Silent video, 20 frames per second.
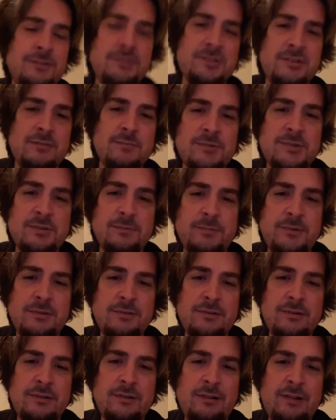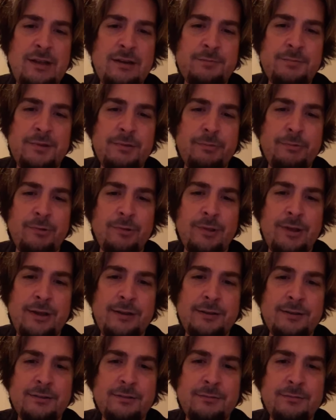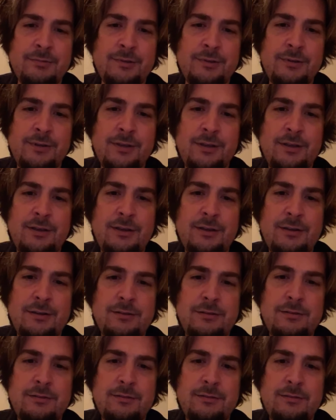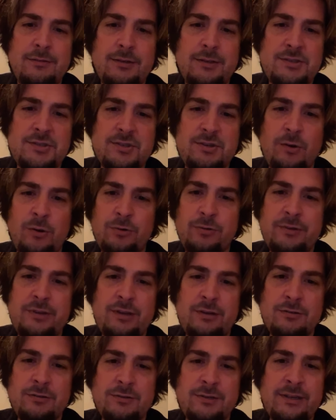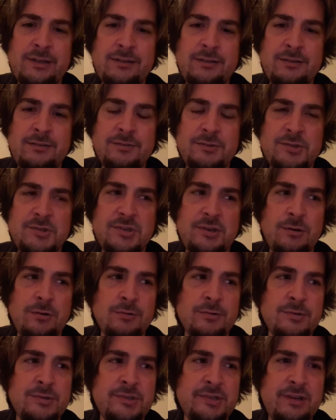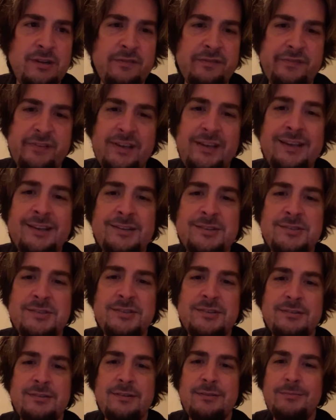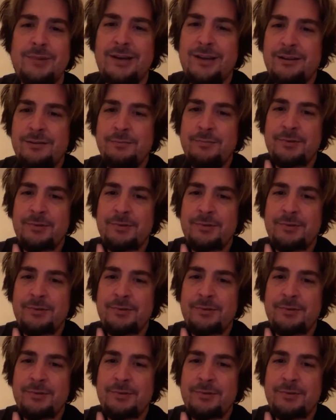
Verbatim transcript: It seems to be a lot of people like it, but it's totally underrated, and so is uh, Phase, in my